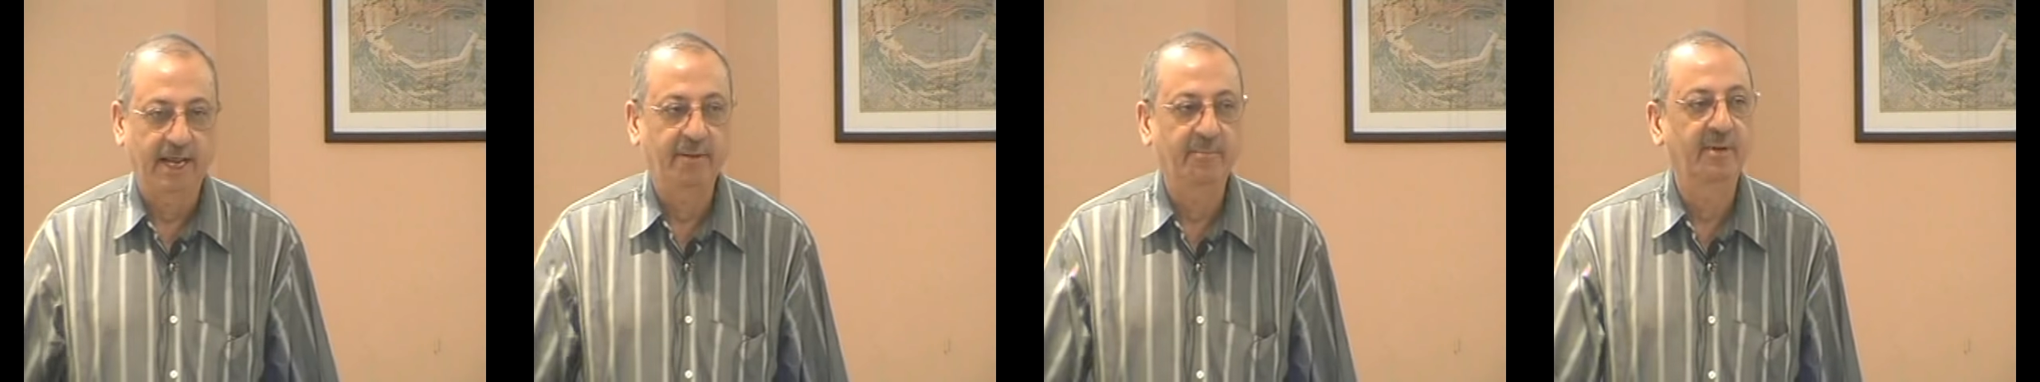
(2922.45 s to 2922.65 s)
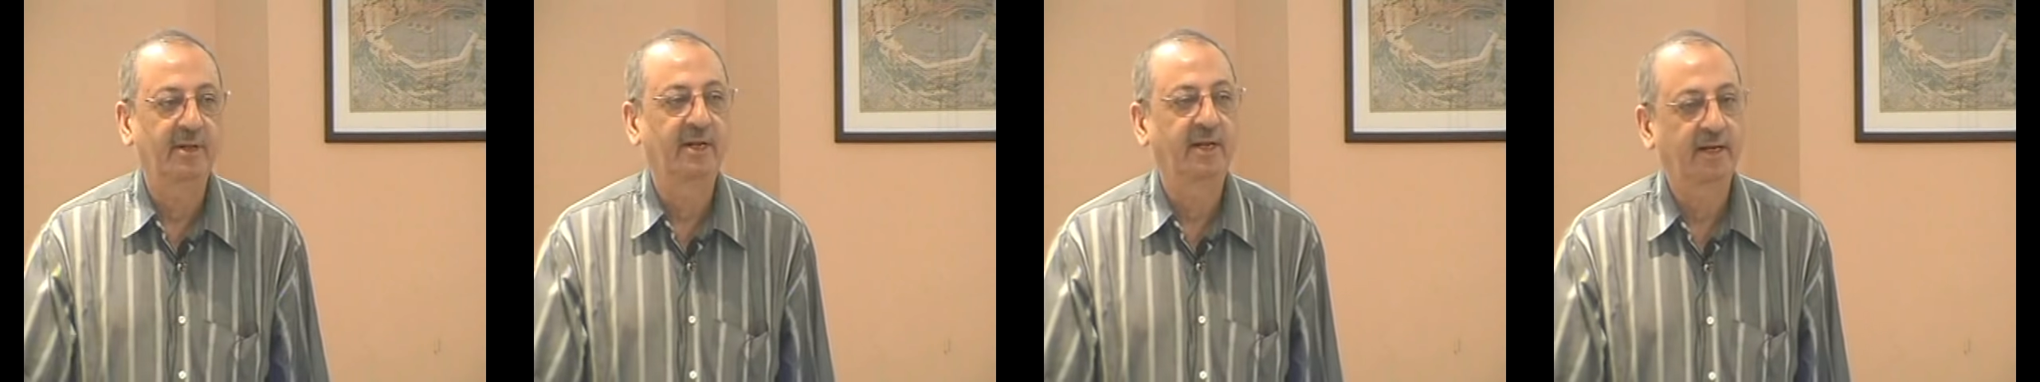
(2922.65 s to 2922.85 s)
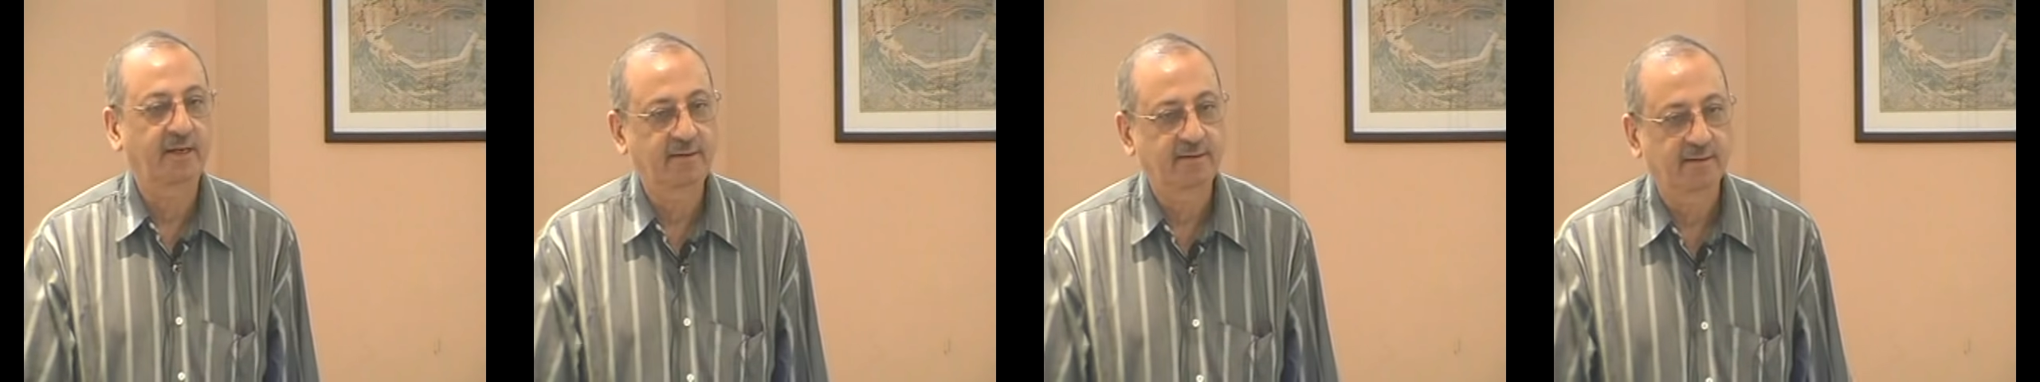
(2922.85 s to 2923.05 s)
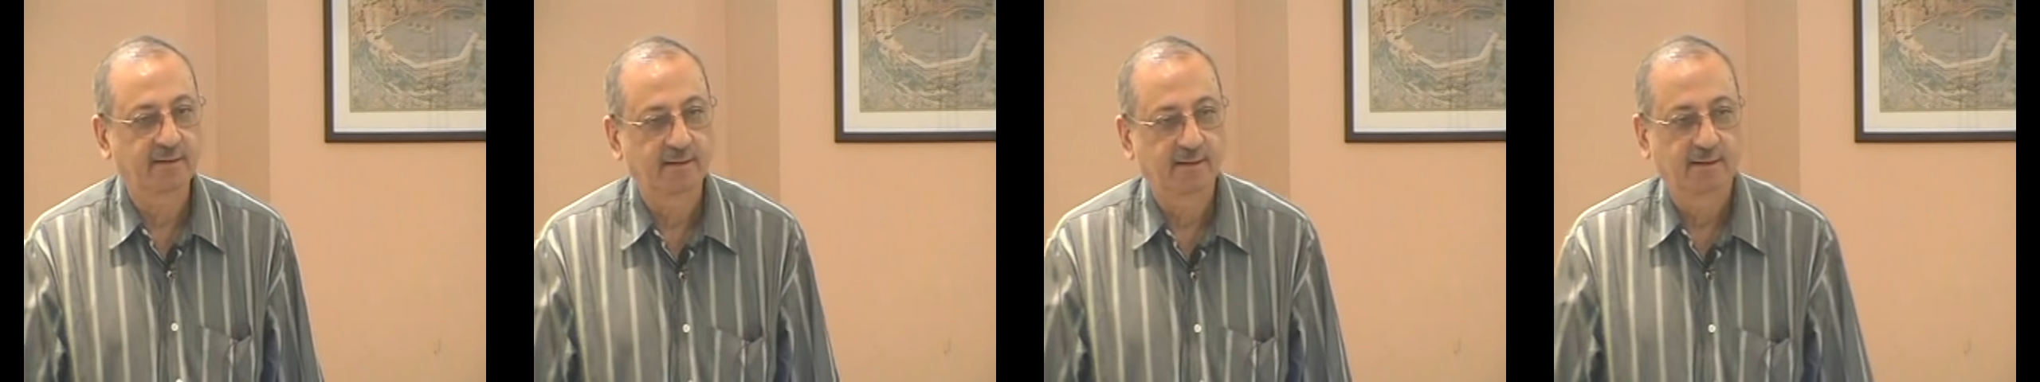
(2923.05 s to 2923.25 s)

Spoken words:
in it,